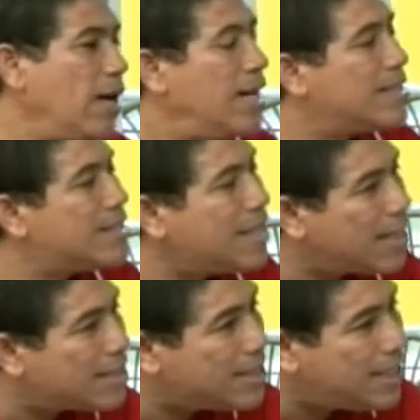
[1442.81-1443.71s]

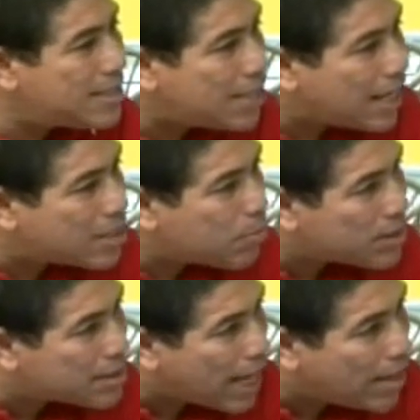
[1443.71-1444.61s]

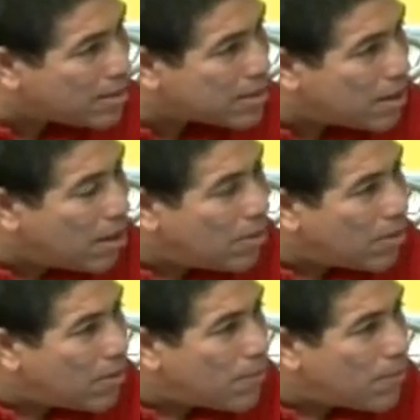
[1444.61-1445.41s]
66% of women who are